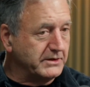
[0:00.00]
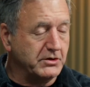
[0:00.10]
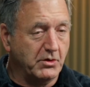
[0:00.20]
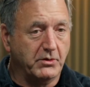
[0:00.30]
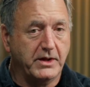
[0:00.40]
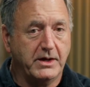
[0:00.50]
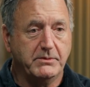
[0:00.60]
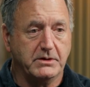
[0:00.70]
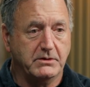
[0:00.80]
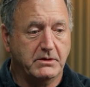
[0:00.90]
to know
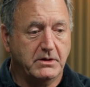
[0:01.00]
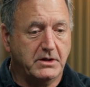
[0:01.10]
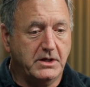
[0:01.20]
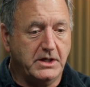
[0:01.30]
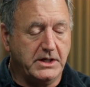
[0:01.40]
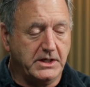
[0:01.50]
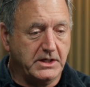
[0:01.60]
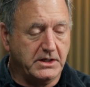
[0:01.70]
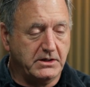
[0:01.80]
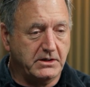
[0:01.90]
them
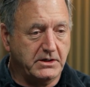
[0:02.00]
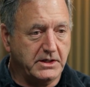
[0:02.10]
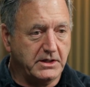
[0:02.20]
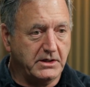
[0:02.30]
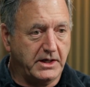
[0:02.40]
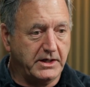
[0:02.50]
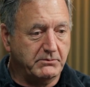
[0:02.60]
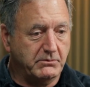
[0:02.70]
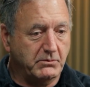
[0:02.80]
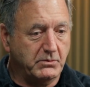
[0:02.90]
and I
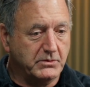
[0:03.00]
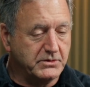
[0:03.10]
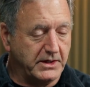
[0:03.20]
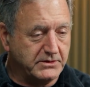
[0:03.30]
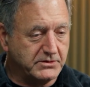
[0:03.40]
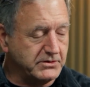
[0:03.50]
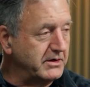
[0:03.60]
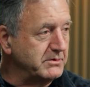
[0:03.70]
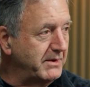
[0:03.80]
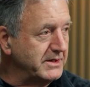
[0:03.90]

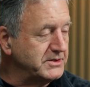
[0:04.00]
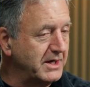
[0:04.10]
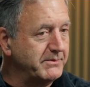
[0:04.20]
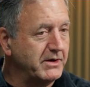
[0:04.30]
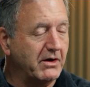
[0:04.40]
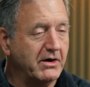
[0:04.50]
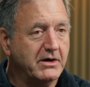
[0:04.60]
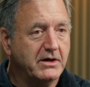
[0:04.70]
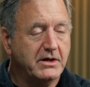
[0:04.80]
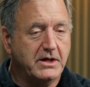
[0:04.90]
started my seminar,
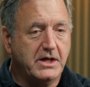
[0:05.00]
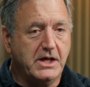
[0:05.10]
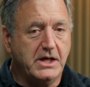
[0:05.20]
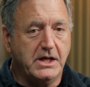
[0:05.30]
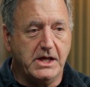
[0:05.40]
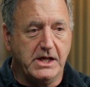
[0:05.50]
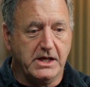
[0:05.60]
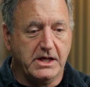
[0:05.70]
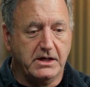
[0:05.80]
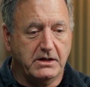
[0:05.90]

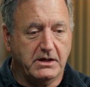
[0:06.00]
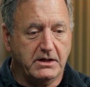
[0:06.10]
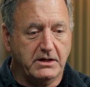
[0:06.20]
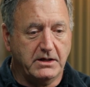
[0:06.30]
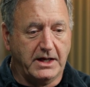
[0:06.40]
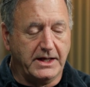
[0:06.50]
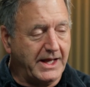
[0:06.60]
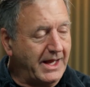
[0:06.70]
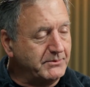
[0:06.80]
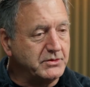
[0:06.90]
and I
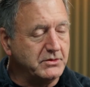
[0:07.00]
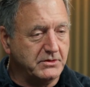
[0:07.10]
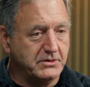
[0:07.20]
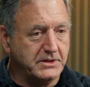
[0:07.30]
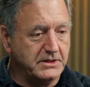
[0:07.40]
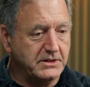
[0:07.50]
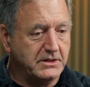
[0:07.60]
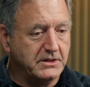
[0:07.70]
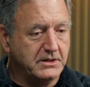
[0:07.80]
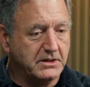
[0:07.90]
absolutely
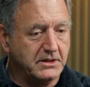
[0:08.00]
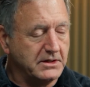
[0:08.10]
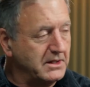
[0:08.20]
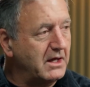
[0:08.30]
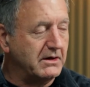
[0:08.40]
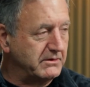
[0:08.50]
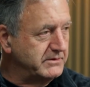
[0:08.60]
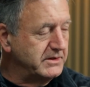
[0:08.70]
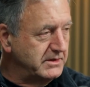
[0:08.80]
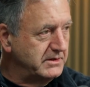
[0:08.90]

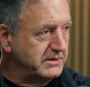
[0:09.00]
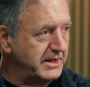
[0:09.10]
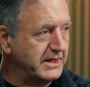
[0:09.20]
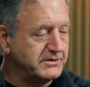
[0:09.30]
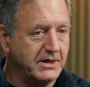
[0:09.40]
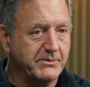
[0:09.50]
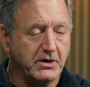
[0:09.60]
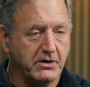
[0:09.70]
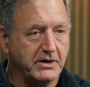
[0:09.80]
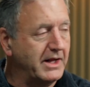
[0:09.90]
loved that
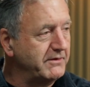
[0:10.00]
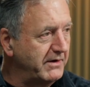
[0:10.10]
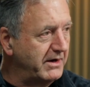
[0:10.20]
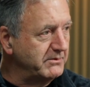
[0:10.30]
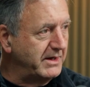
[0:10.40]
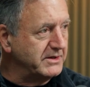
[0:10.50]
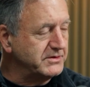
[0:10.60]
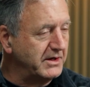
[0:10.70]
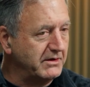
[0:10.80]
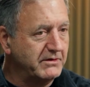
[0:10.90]
seminar, and I found
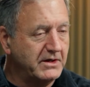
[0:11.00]
myself